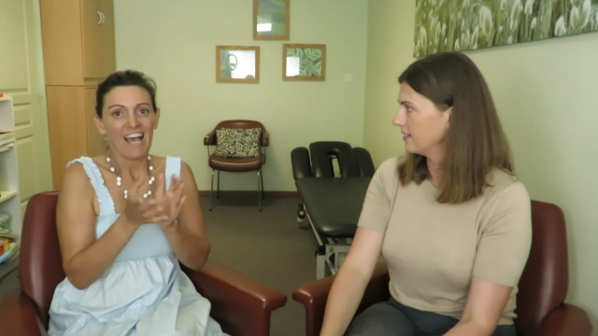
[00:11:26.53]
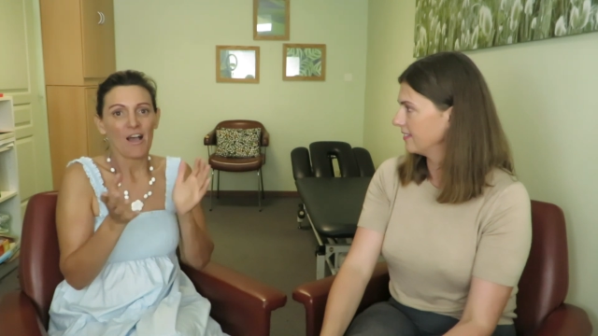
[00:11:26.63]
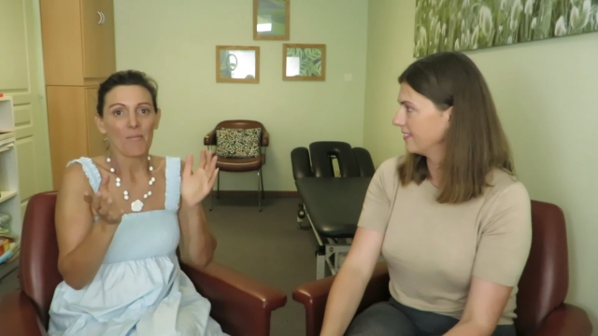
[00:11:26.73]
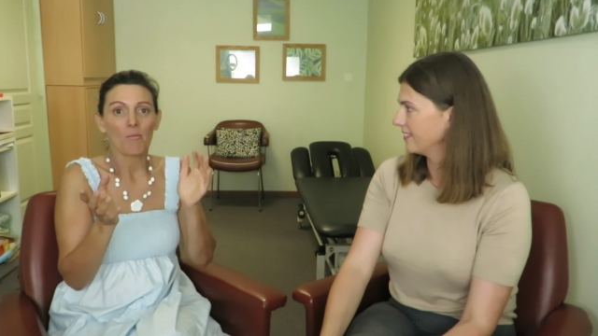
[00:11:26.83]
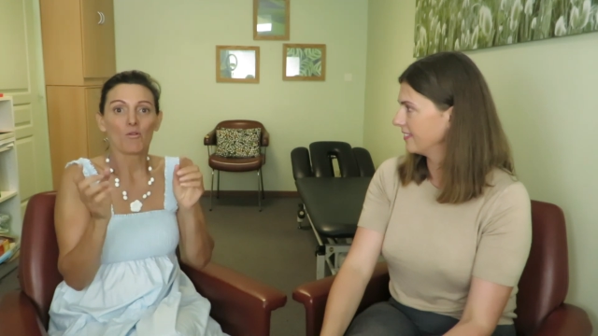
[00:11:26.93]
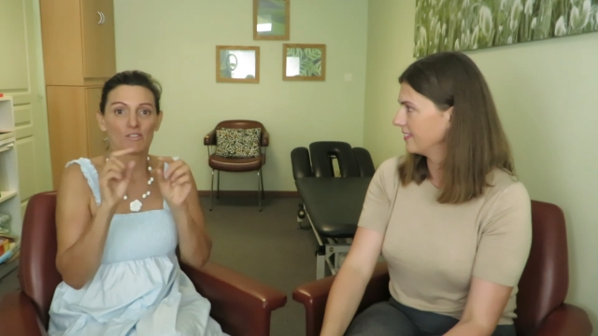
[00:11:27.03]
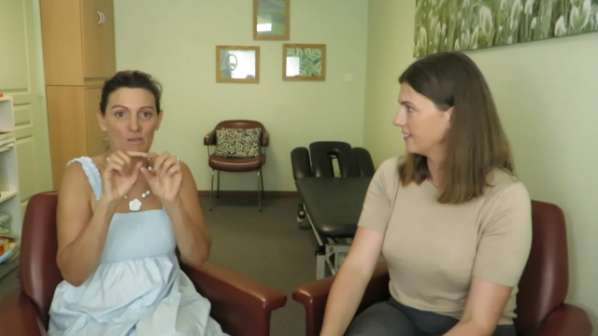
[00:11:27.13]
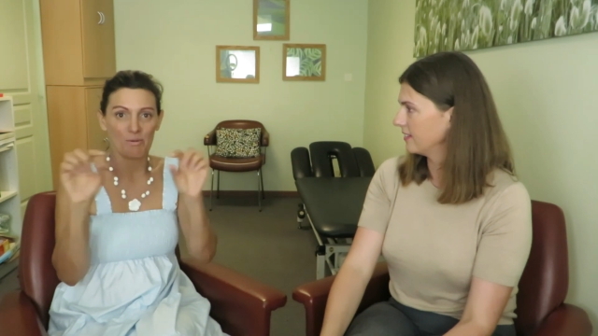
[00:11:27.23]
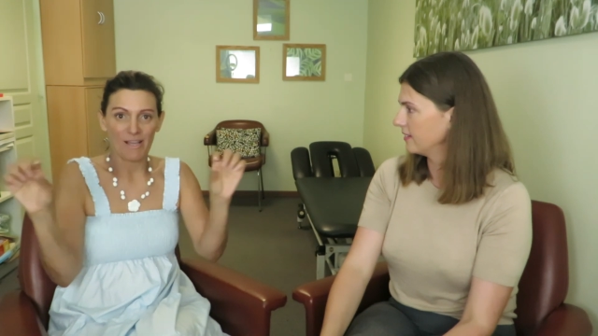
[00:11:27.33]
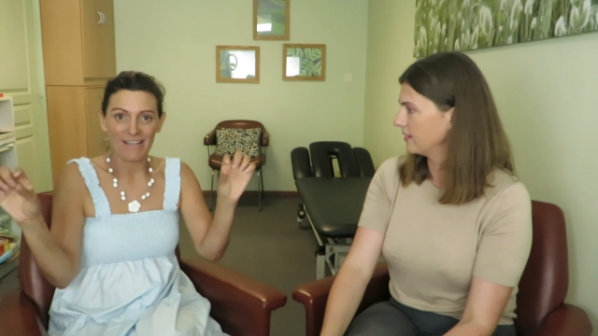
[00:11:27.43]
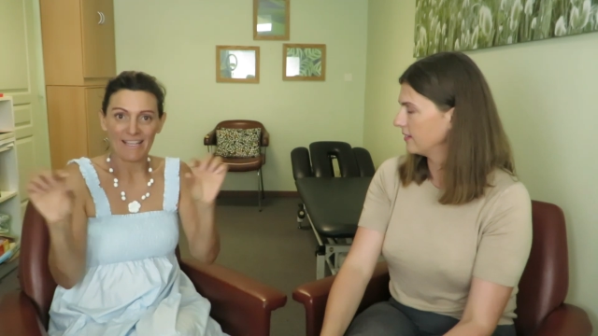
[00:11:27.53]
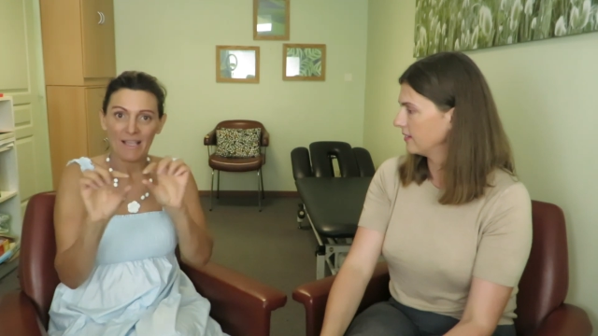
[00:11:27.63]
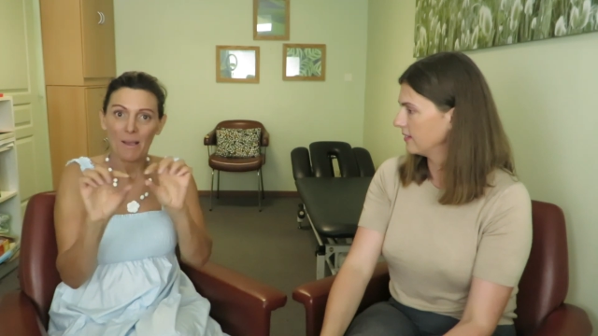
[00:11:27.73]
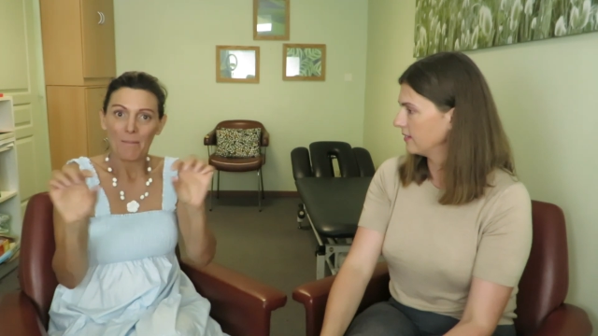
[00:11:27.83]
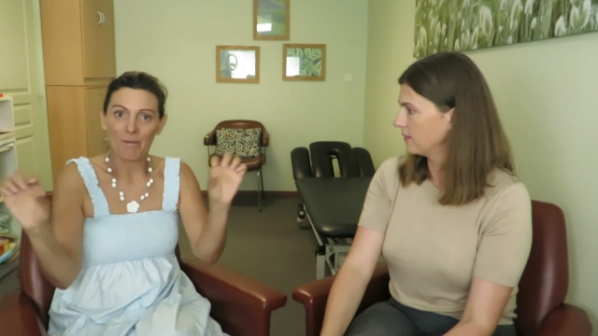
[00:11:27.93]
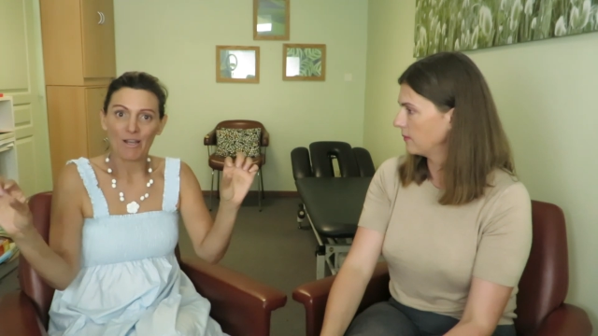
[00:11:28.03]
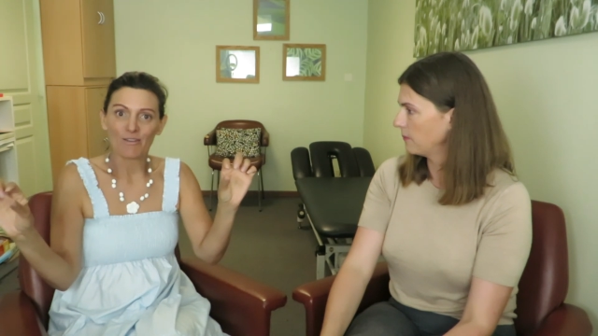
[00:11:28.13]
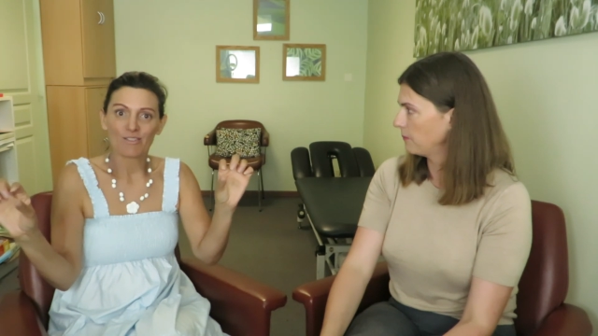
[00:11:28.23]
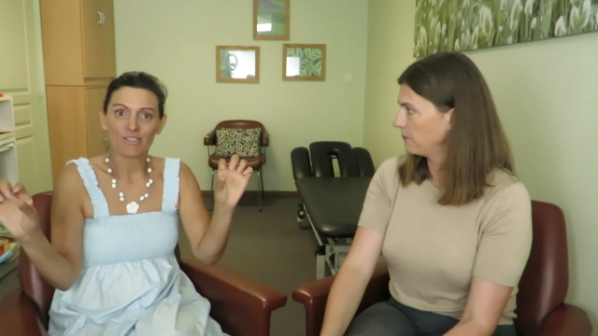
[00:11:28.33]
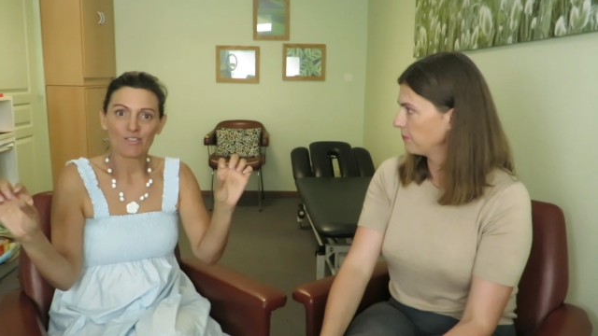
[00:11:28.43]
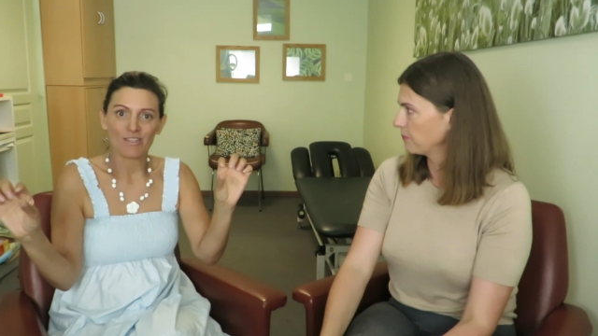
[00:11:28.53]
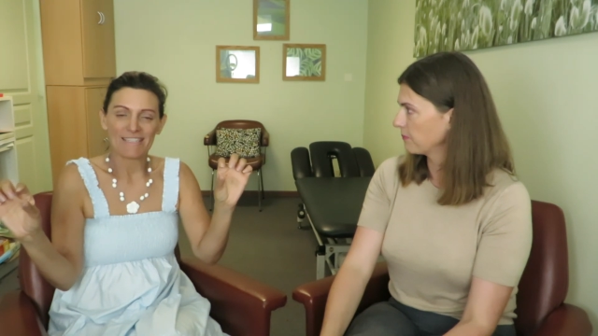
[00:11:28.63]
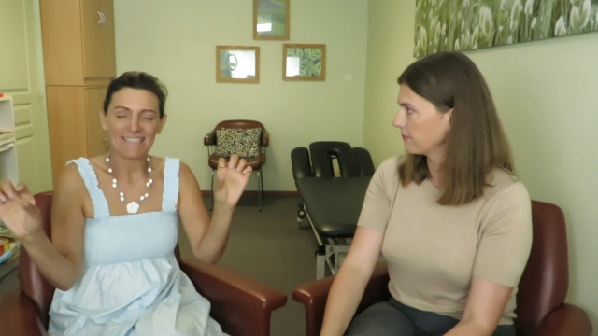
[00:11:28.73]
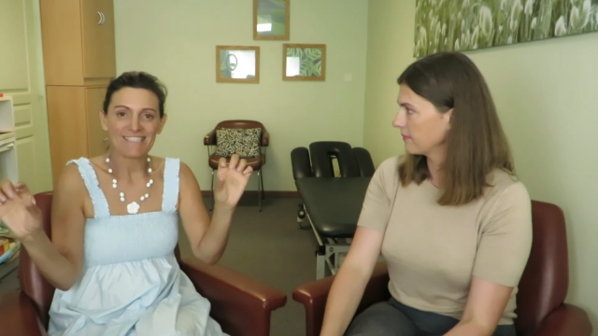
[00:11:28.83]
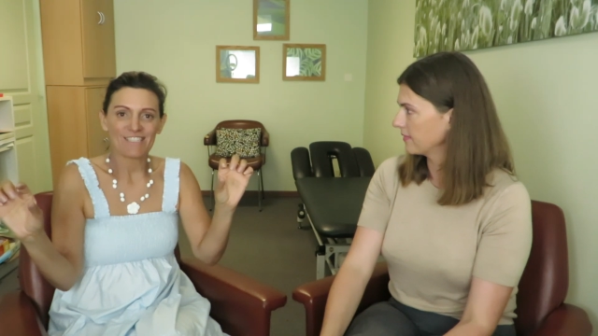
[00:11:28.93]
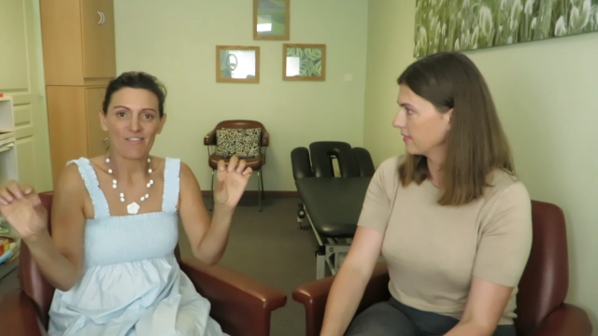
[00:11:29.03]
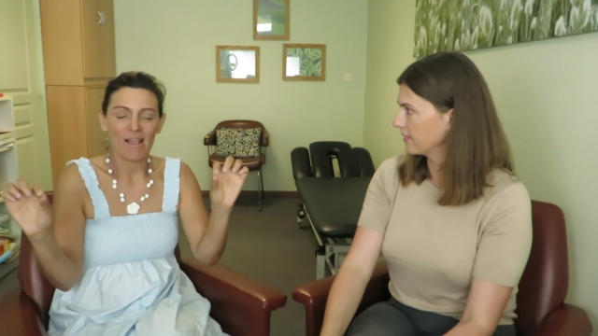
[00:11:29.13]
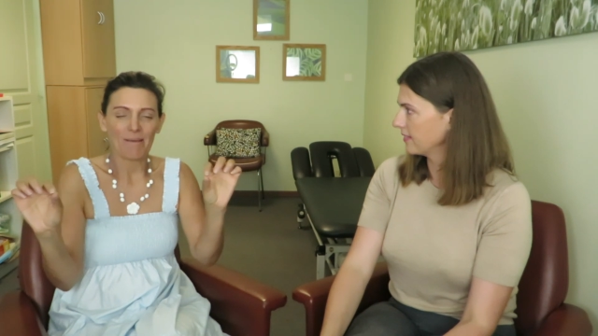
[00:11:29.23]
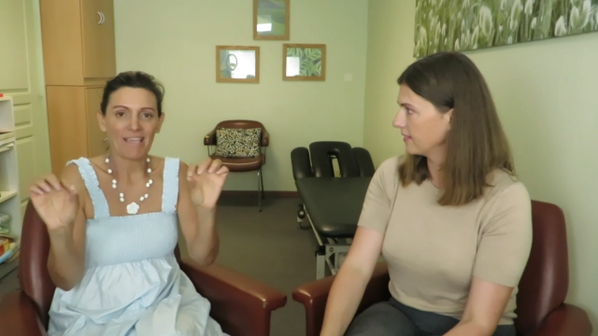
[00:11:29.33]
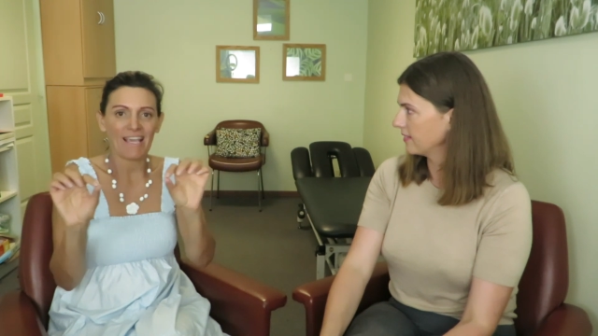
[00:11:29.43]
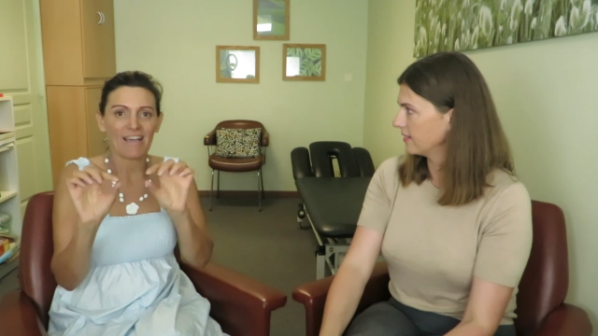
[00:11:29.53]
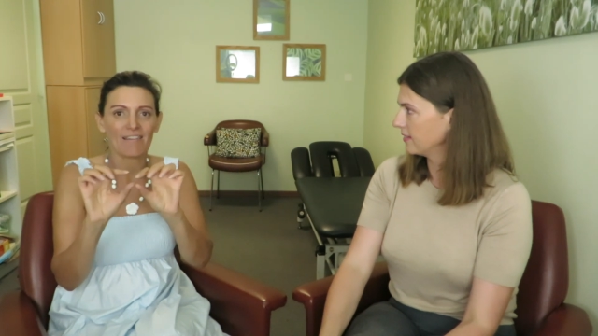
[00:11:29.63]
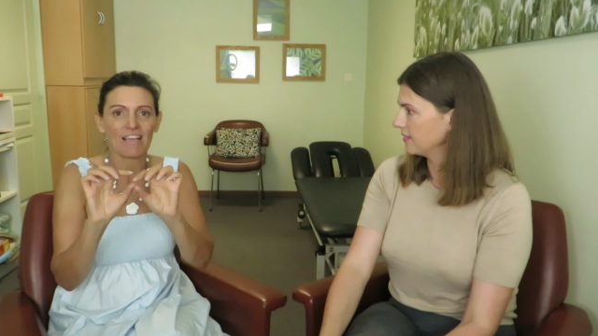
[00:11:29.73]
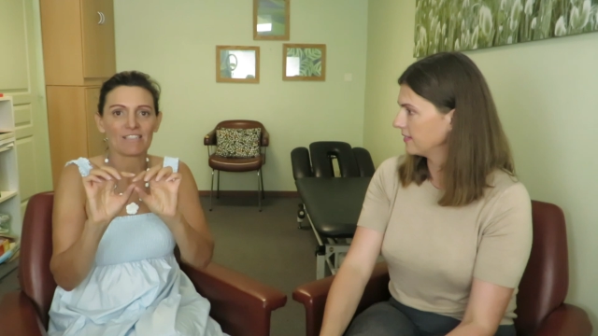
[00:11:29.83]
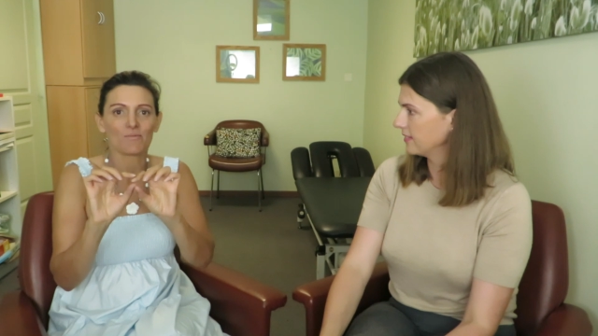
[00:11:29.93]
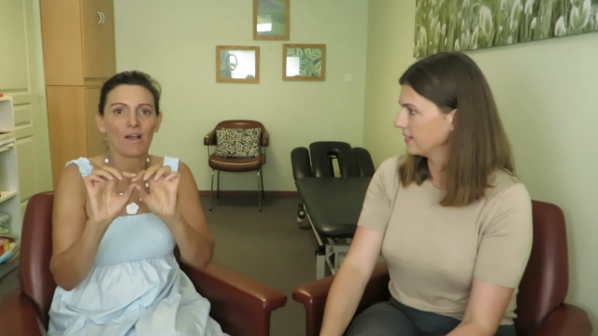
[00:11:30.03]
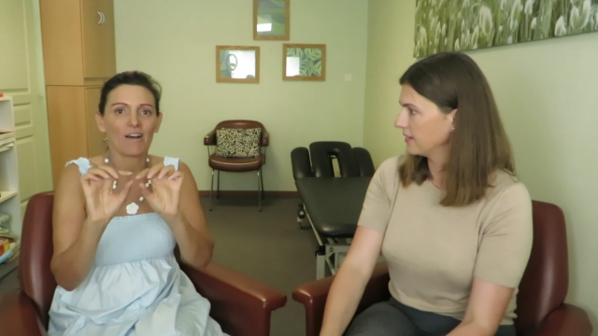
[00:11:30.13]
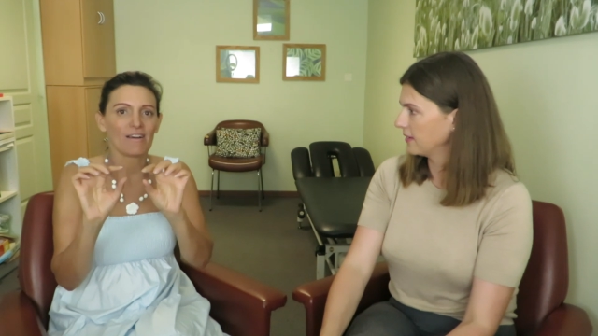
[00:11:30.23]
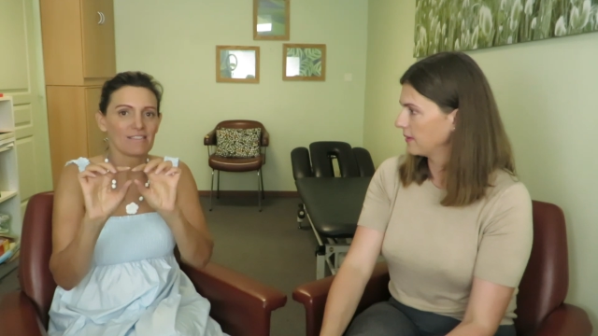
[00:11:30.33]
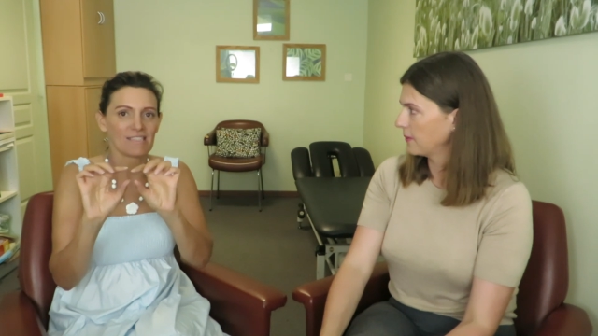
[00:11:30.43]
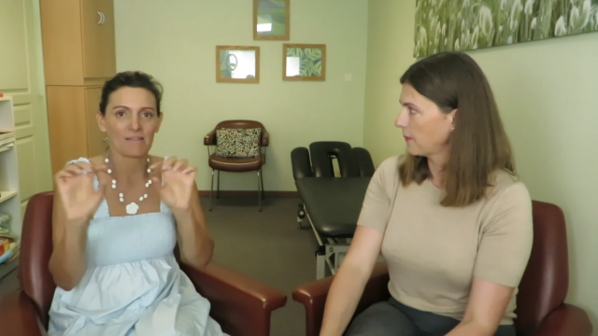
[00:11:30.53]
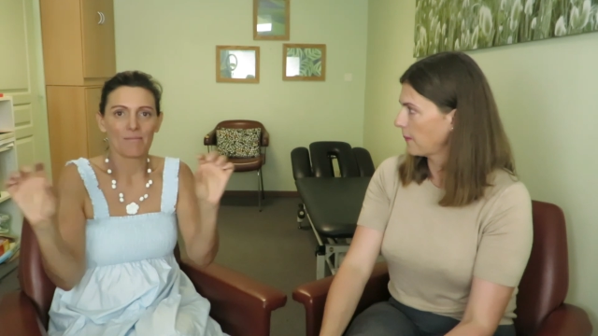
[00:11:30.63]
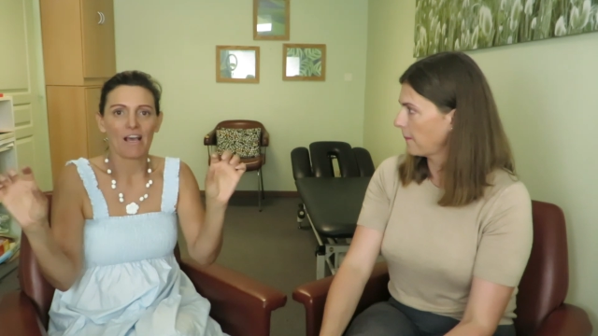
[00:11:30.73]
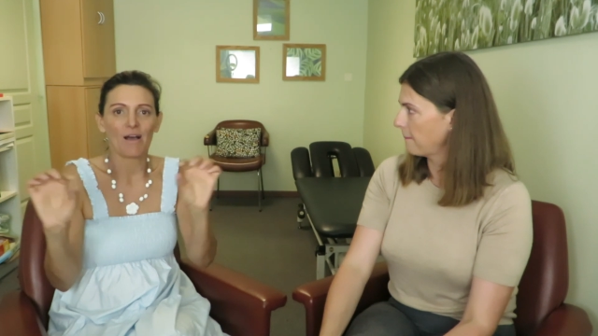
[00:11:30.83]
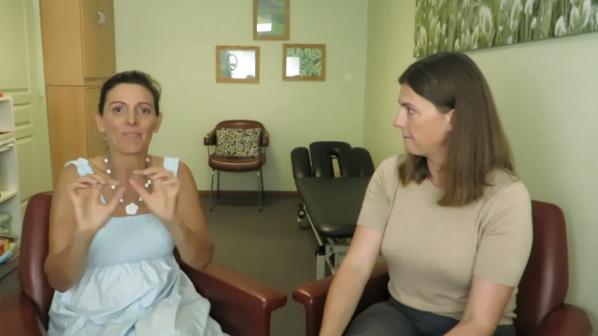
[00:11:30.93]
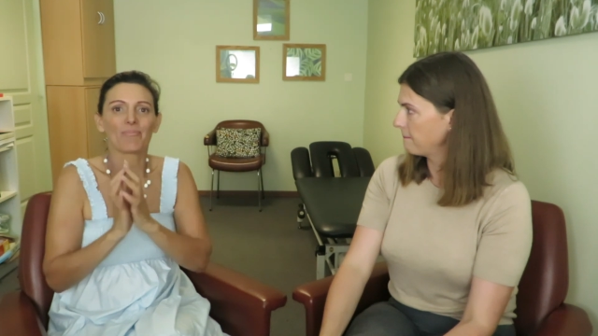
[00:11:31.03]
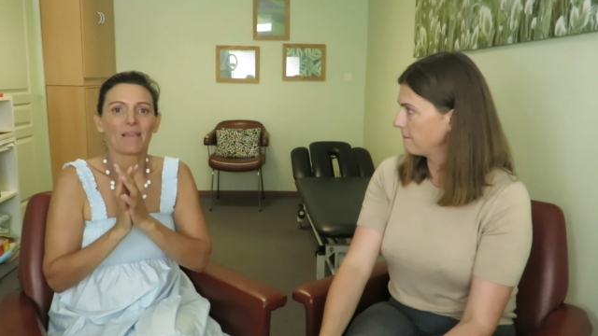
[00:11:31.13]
Speaker 1: Um, and we'll also put a link below to Julia's Instagram account as well as some um,